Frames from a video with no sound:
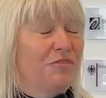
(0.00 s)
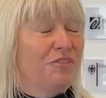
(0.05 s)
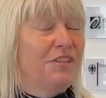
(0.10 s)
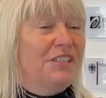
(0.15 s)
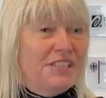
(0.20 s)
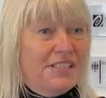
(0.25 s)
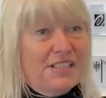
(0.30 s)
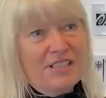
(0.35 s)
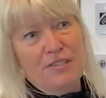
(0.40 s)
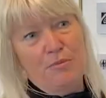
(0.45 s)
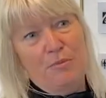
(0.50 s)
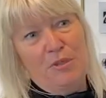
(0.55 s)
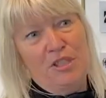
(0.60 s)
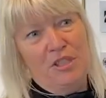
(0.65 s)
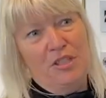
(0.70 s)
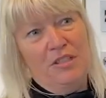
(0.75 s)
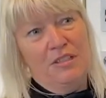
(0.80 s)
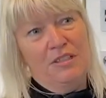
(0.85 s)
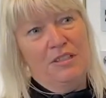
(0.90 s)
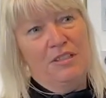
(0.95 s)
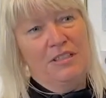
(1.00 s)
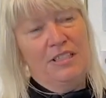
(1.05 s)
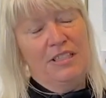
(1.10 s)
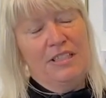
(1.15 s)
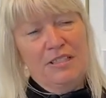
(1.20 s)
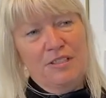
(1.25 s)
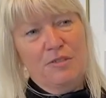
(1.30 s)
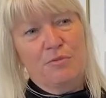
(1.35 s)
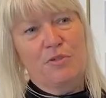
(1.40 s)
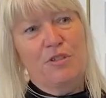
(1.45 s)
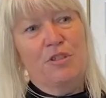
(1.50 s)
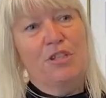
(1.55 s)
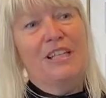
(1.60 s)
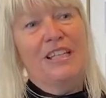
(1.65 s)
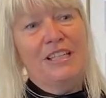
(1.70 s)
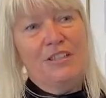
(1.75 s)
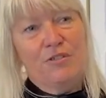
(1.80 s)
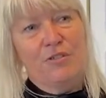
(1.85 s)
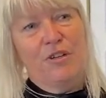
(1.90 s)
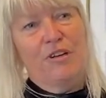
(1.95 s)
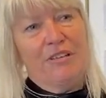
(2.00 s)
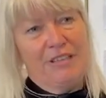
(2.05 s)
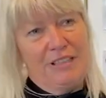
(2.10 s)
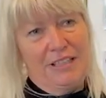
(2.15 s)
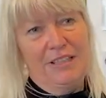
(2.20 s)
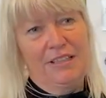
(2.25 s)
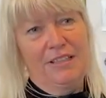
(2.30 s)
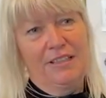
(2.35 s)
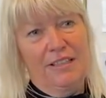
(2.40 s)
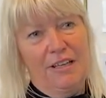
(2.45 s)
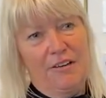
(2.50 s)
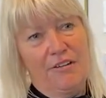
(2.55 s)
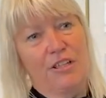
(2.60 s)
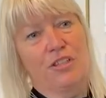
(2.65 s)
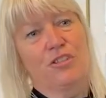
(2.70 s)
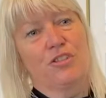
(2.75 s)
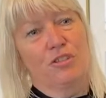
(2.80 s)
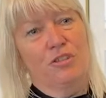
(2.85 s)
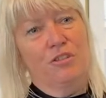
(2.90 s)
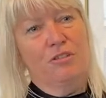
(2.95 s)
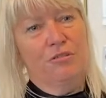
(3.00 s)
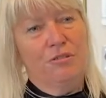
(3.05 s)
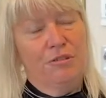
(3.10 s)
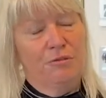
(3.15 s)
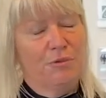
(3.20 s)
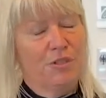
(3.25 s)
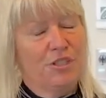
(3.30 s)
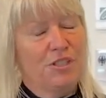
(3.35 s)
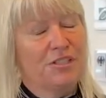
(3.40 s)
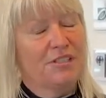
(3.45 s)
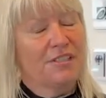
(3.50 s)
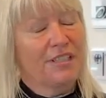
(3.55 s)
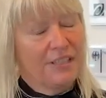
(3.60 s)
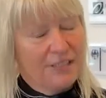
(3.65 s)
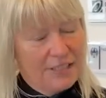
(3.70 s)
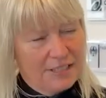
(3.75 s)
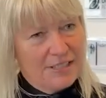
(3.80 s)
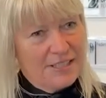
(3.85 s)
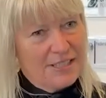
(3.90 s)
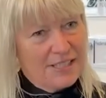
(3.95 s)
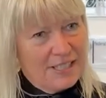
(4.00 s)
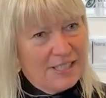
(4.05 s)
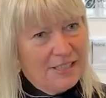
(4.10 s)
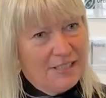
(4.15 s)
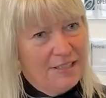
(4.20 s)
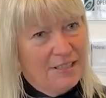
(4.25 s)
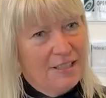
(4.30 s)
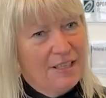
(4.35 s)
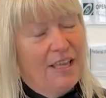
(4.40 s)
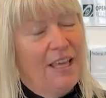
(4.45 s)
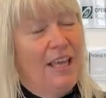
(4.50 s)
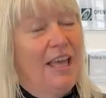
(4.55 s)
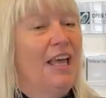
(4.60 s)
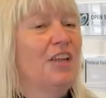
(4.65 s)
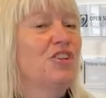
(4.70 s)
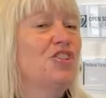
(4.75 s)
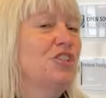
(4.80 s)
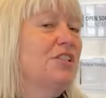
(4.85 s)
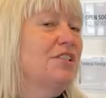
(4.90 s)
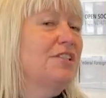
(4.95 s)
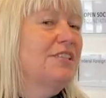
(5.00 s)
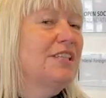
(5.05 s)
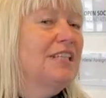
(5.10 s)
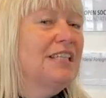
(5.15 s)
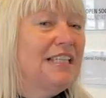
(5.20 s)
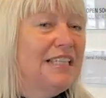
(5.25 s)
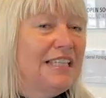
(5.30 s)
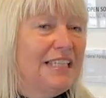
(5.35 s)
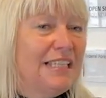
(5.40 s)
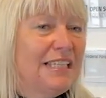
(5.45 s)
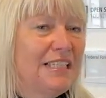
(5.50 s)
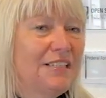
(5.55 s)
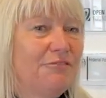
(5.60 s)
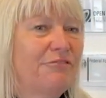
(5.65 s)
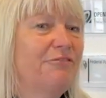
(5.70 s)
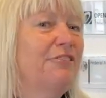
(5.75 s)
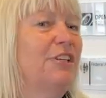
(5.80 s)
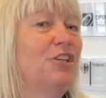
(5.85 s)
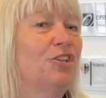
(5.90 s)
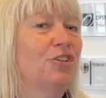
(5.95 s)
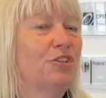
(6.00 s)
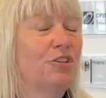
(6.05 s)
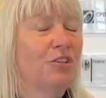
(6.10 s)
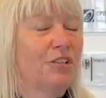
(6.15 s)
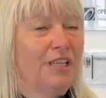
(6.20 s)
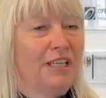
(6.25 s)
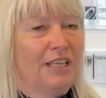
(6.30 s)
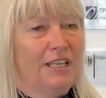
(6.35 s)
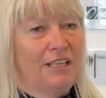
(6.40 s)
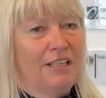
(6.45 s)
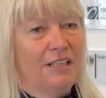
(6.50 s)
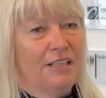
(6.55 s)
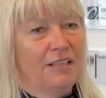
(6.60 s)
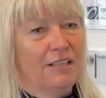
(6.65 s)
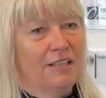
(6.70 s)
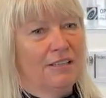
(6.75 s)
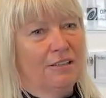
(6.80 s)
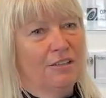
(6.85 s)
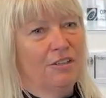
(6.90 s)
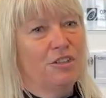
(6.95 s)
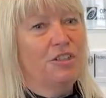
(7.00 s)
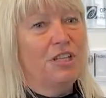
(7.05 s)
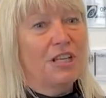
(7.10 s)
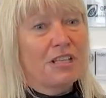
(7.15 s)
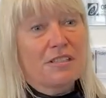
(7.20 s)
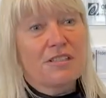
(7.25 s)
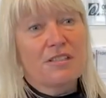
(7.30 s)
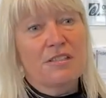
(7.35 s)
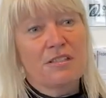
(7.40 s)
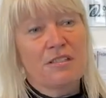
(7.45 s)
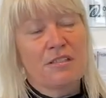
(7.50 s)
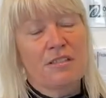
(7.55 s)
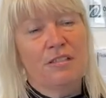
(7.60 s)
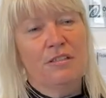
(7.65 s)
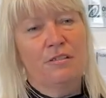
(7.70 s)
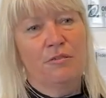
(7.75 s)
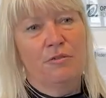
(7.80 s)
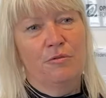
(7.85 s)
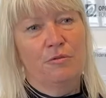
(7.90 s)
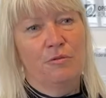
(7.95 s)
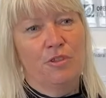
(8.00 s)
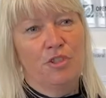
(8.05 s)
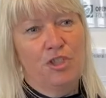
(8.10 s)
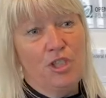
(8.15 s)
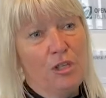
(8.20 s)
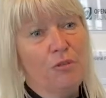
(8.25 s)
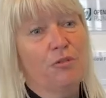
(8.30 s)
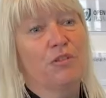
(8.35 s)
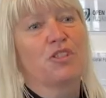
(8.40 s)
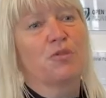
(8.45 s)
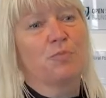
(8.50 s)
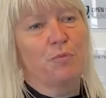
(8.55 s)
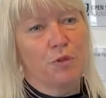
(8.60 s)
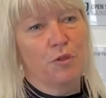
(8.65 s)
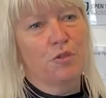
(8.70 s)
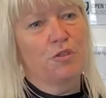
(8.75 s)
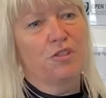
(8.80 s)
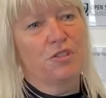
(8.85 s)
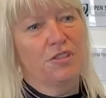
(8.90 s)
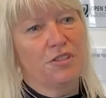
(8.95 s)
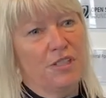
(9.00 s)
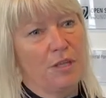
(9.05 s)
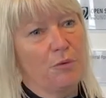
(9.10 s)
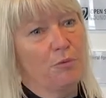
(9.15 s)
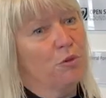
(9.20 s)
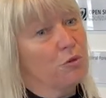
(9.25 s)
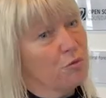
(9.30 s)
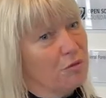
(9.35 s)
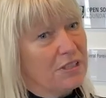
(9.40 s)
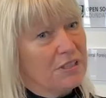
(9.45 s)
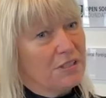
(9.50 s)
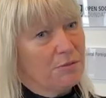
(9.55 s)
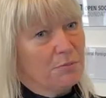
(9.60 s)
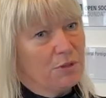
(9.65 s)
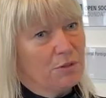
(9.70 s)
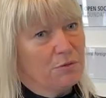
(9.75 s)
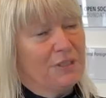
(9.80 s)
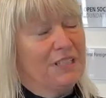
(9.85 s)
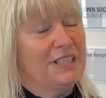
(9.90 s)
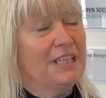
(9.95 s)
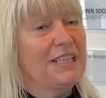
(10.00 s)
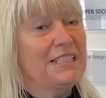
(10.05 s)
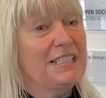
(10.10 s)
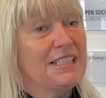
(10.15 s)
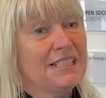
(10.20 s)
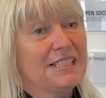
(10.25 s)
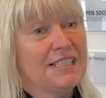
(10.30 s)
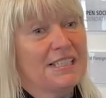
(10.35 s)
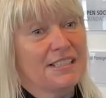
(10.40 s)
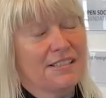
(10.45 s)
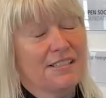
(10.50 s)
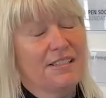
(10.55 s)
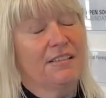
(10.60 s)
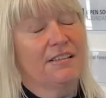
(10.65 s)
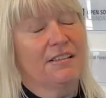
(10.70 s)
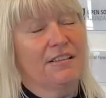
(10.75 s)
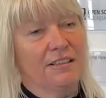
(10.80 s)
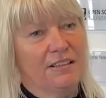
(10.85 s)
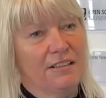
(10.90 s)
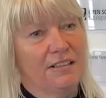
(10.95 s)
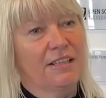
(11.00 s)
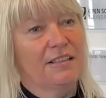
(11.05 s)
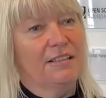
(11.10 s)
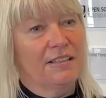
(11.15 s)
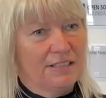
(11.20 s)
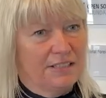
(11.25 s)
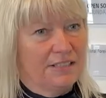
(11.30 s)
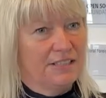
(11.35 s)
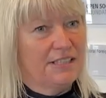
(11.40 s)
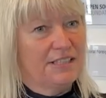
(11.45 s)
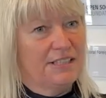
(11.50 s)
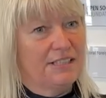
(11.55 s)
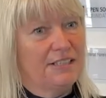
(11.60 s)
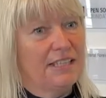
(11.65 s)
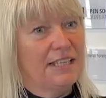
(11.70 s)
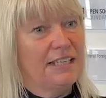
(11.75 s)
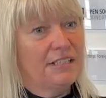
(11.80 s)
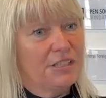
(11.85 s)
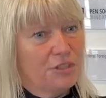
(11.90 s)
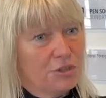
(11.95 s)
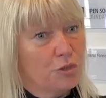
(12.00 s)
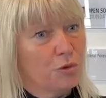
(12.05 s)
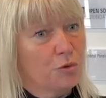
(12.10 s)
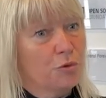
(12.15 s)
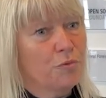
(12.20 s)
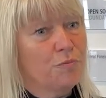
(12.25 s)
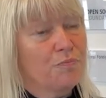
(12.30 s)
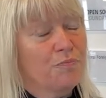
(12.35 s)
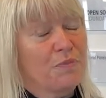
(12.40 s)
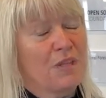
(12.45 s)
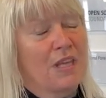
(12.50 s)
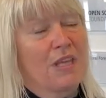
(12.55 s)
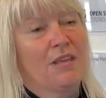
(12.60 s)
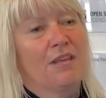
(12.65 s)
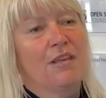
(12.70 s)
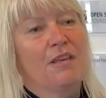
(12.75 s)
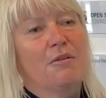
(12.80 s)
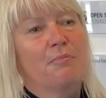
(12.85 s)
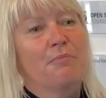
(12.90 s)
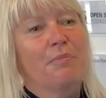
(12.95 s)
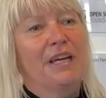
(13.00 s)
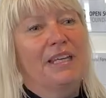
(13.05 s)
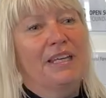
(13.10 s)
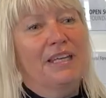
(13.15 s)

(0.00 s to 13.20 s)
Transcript: This exhibition deals with the literary character, which is Katitzi, and she's the lead figure in a dozen children's books that were written between 1969 and 1982. By